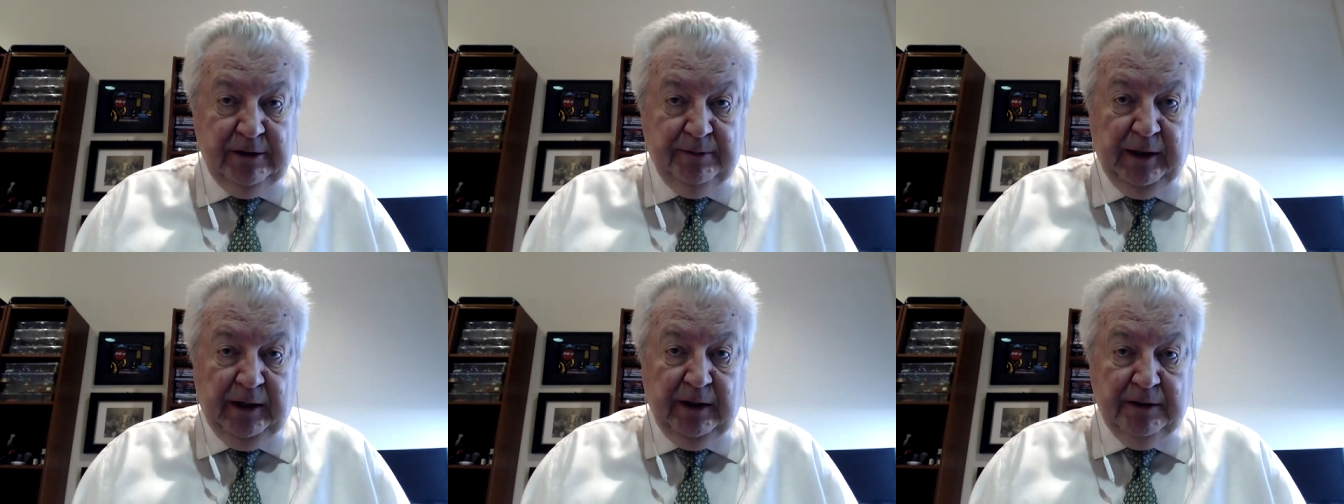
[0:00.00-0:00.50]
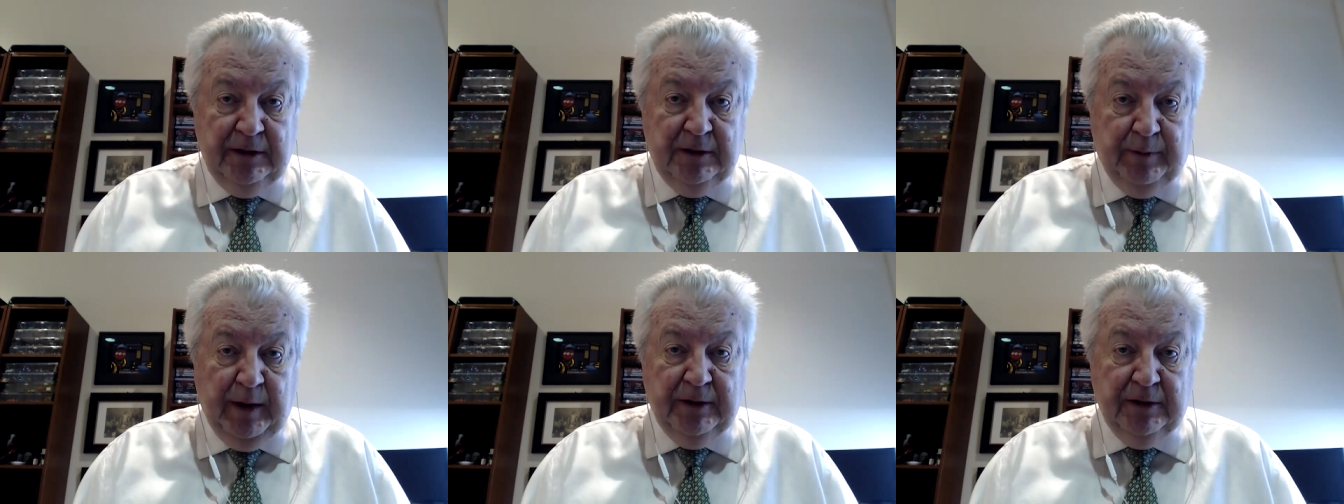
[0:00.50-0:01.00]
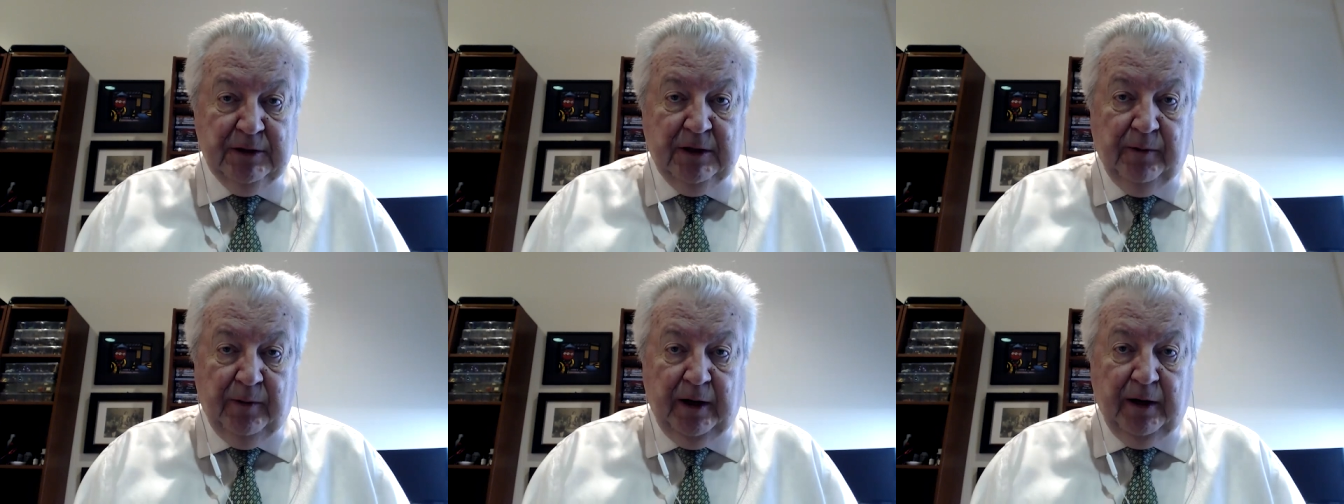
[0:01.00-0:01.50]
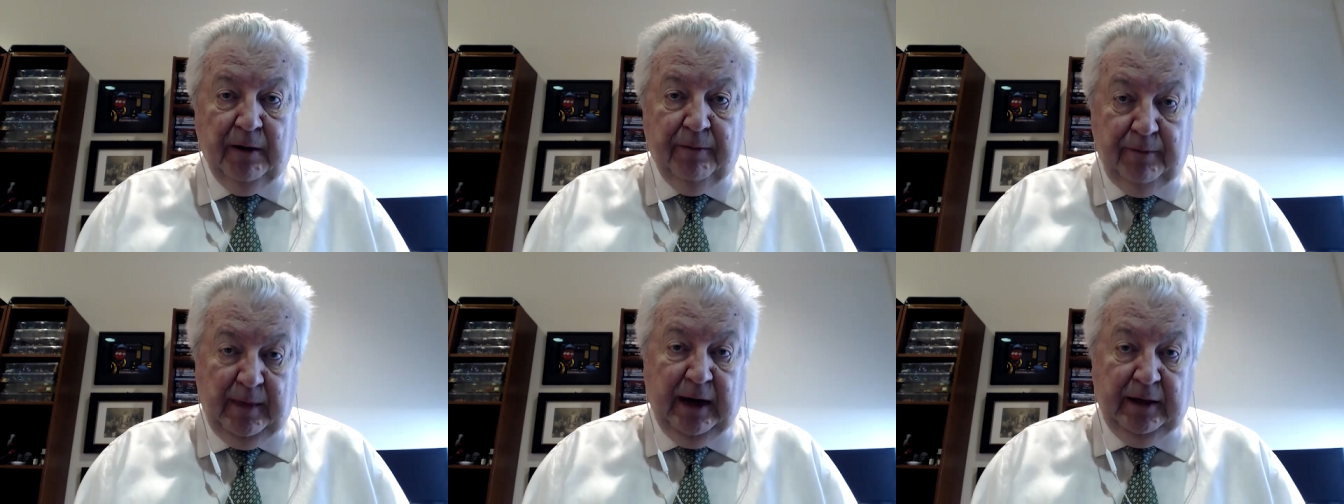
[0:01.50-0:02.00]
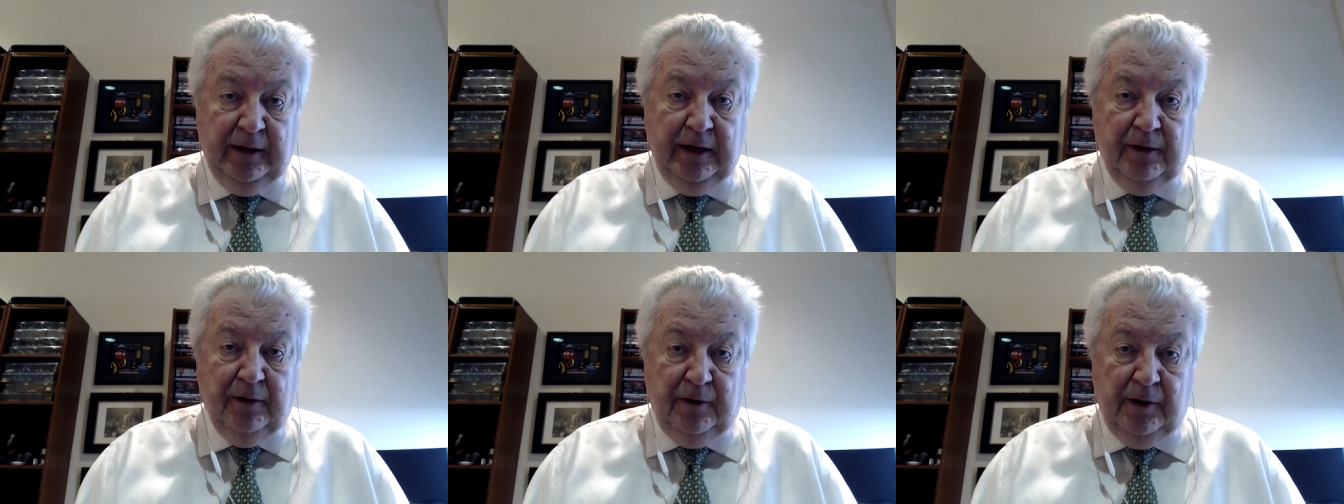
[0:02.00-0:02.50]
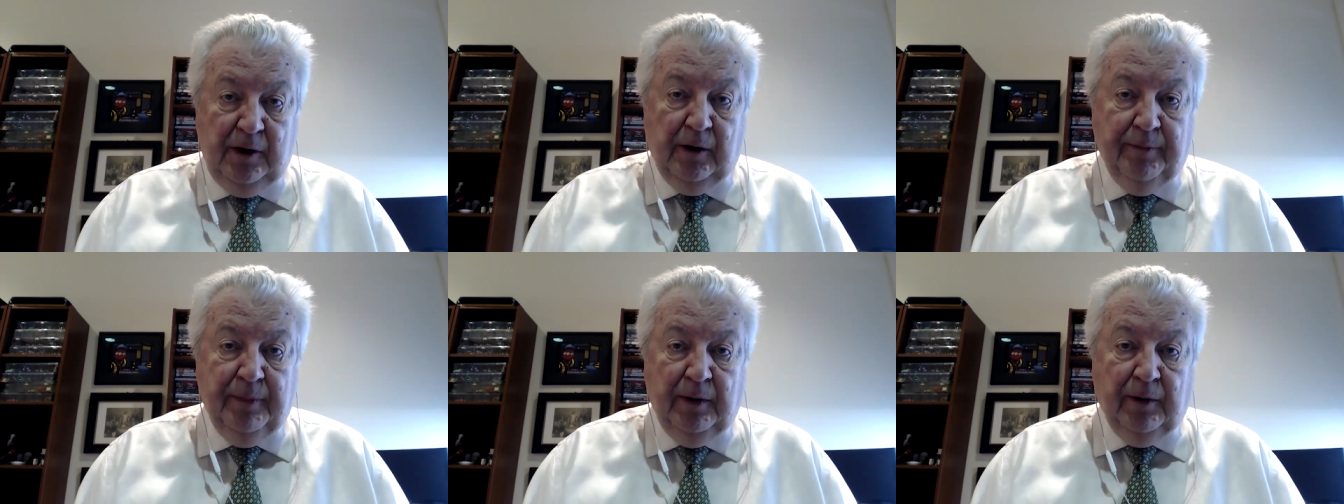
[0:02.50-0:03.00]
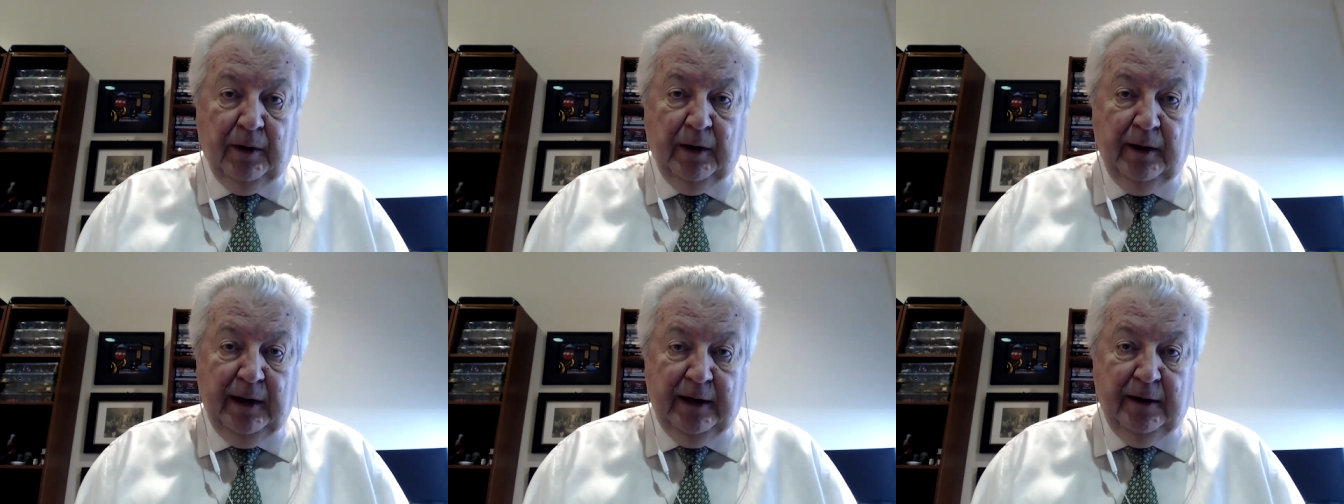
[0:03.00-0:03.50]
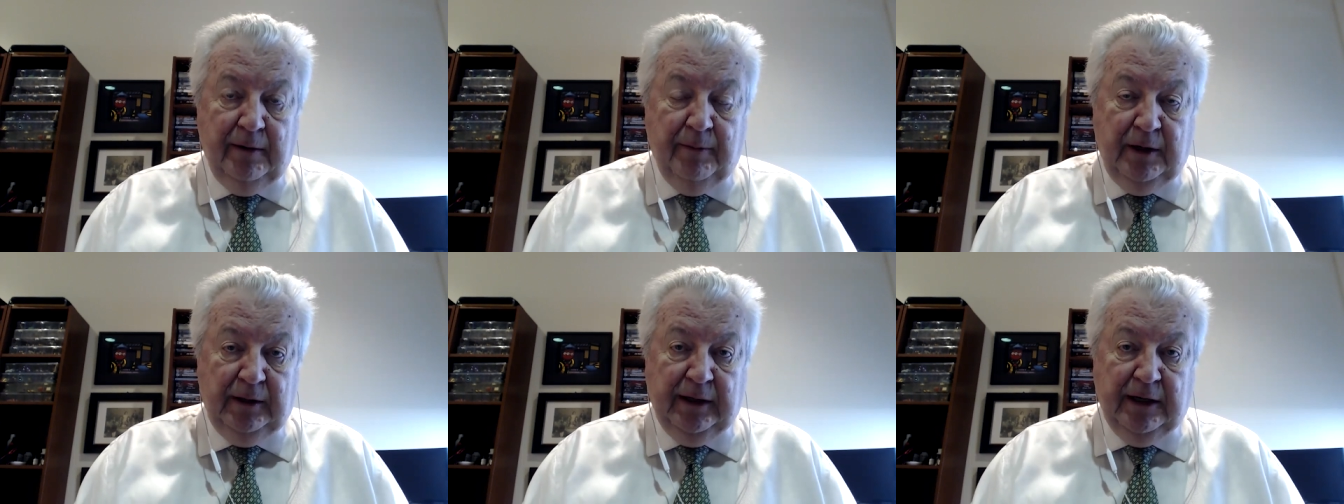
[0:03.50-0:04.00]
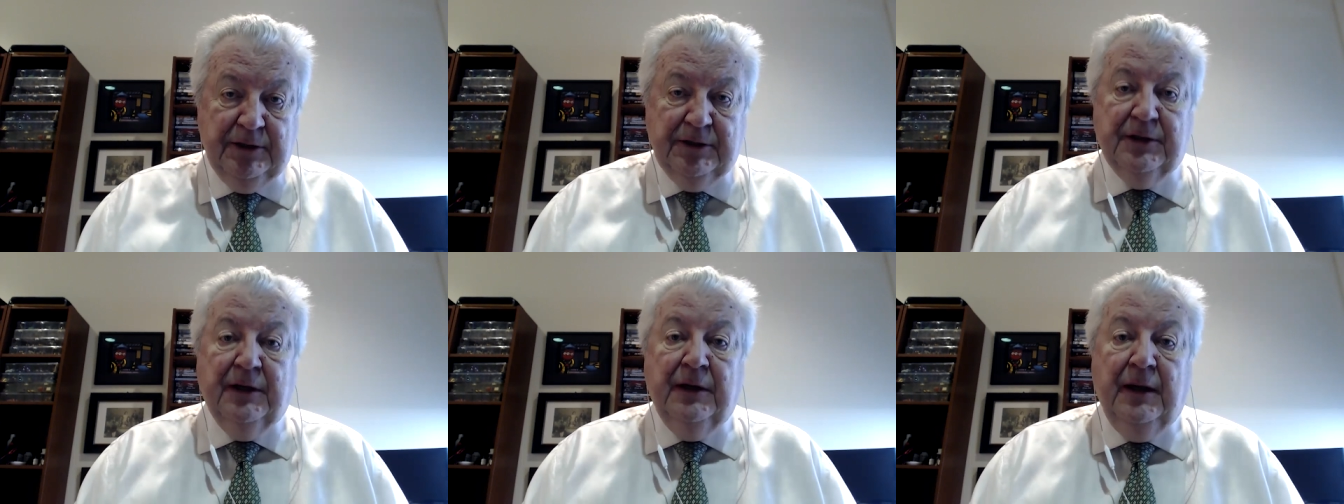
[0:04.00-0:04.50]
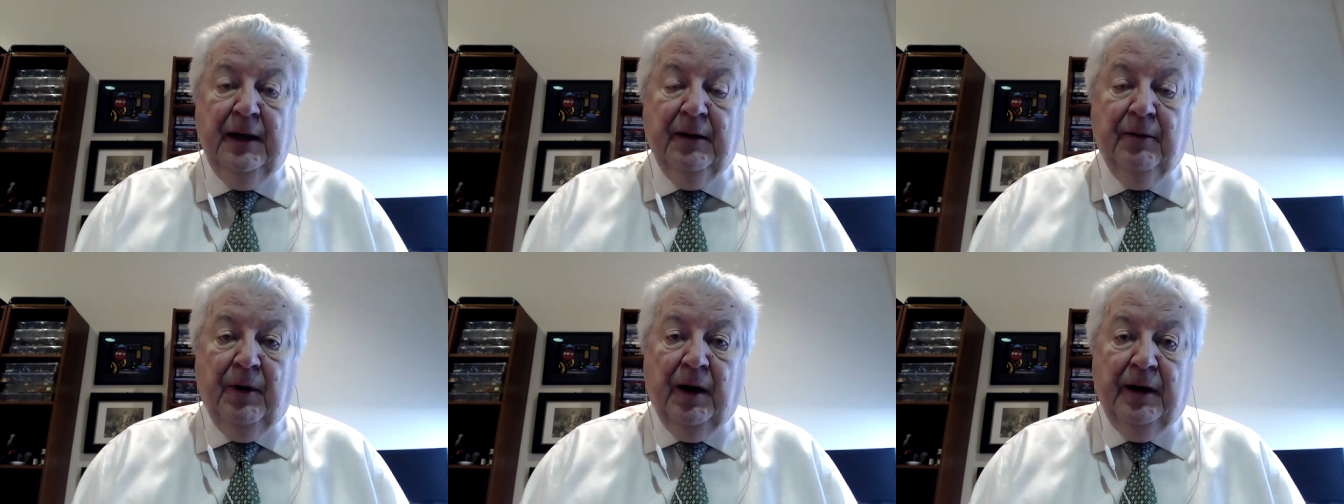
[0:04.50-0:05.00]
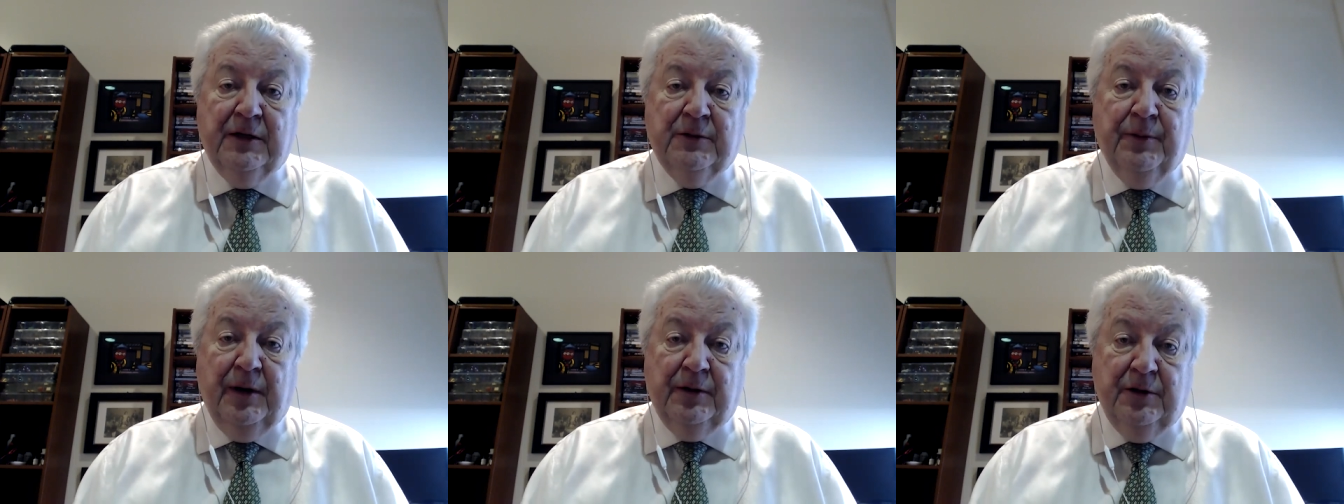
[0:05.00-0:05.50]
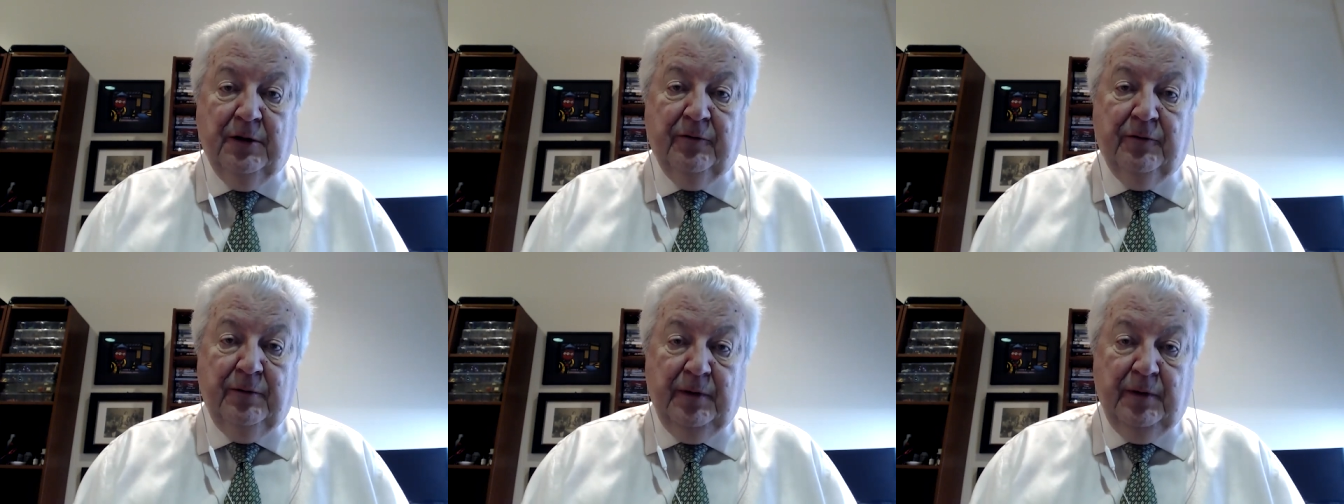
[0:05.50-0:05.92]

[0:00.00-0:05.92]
because he spent his career mainly in Europe or in the Middle East, where he served